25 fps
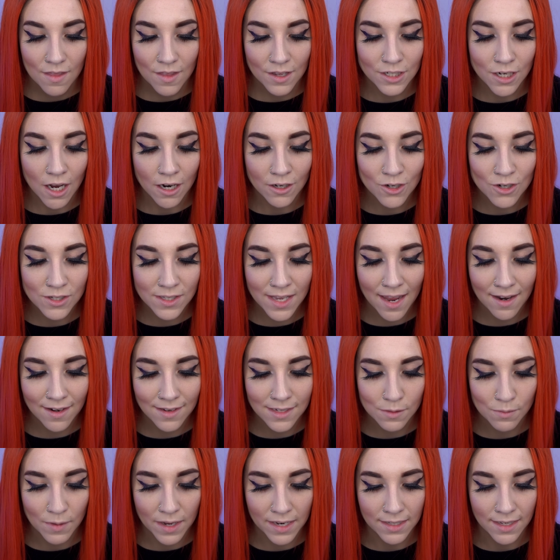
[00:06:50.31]
The doctors can't
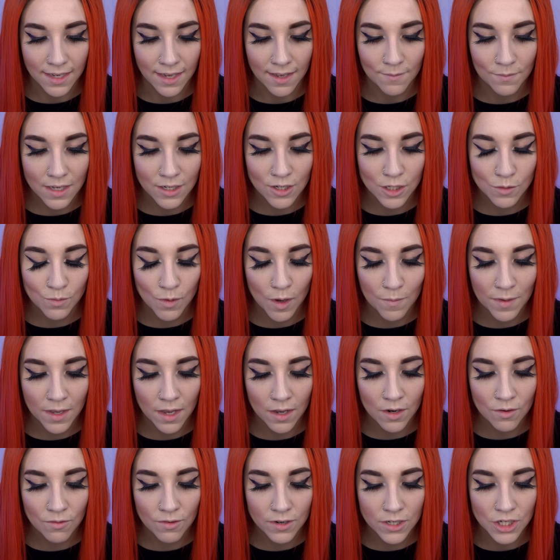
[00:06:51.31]
explain it. They just put me
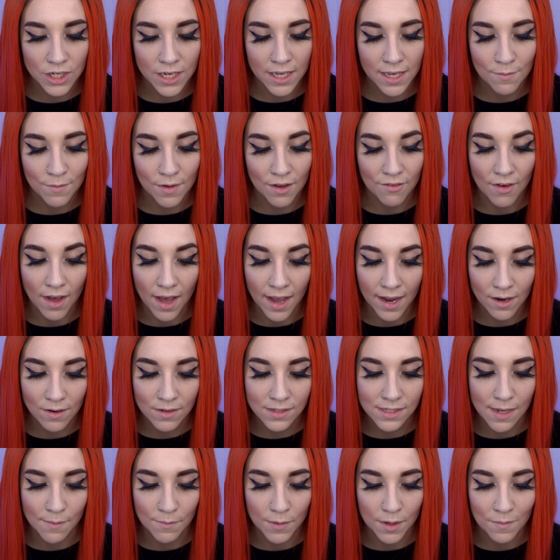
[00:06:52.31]
on a regime of iron
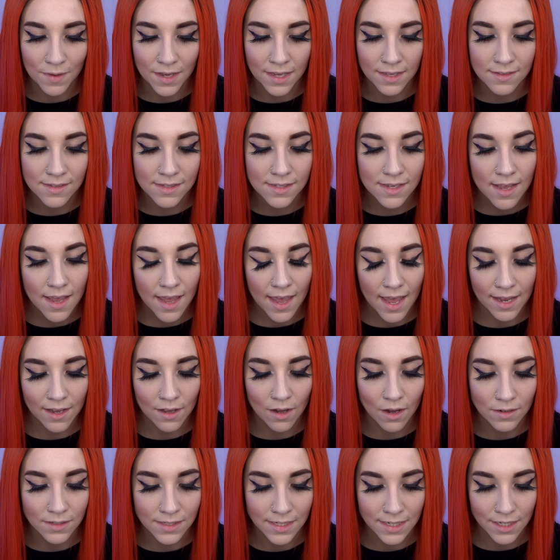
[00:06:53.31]
supplements and
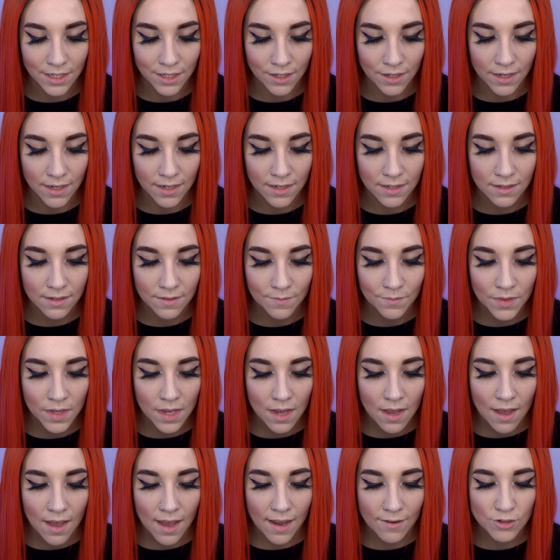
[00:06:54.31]
called it good.
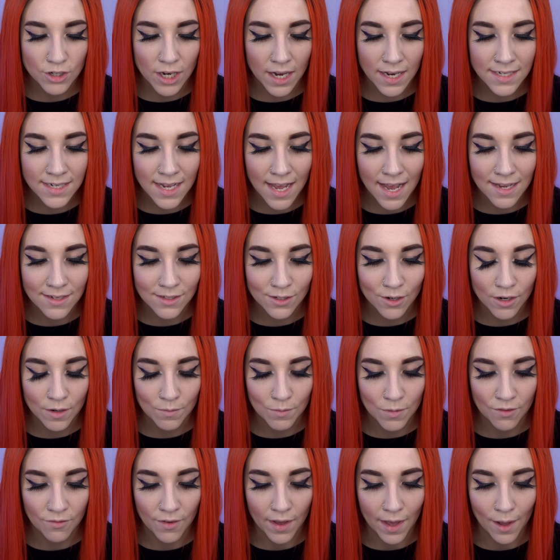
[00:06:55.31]
I've tried to ask her to
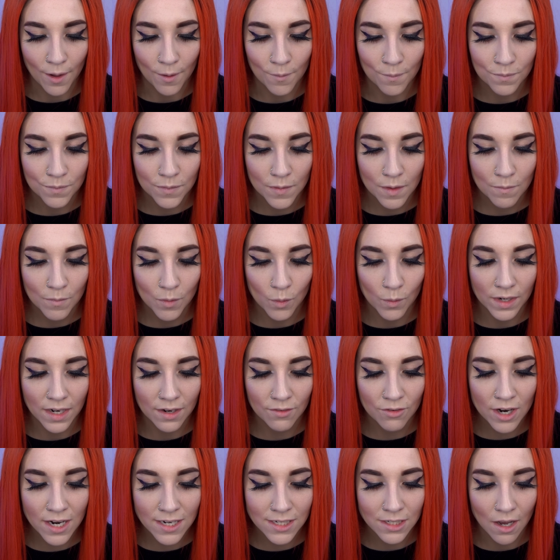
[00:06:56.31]
move out, but
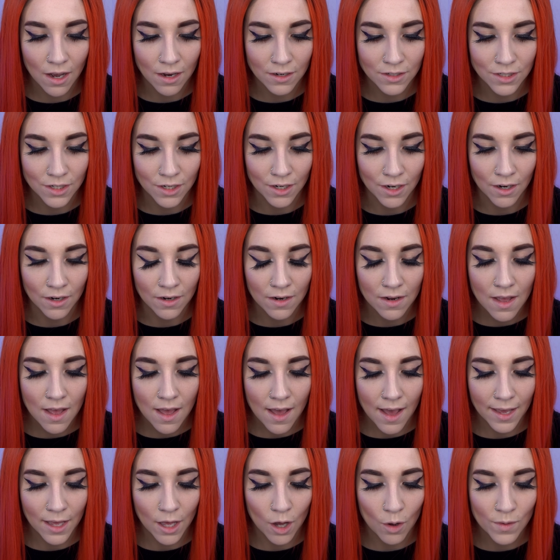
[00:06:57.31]
whenever I talk to her,
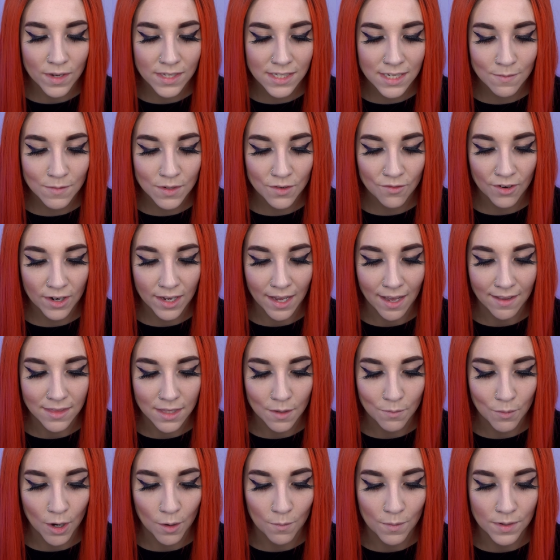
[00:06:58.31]
I always seem to forget
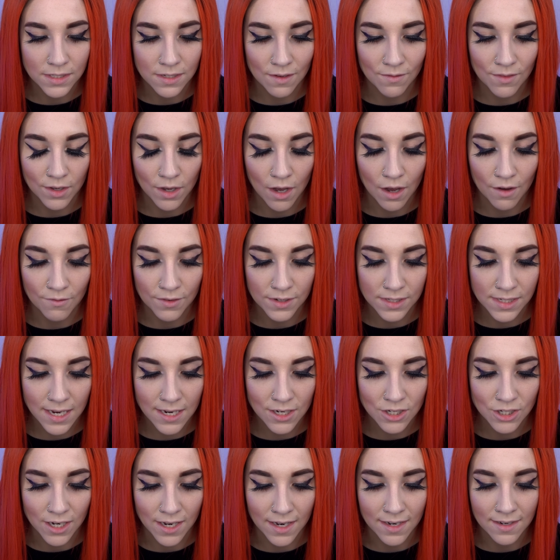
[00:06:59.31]
the purpose of the
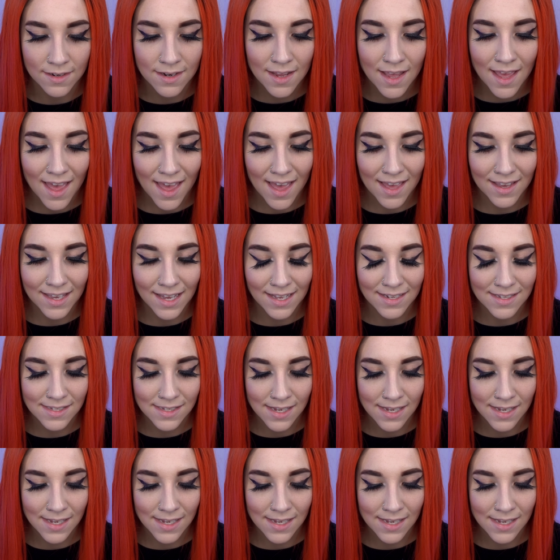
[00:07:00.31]
conversation and get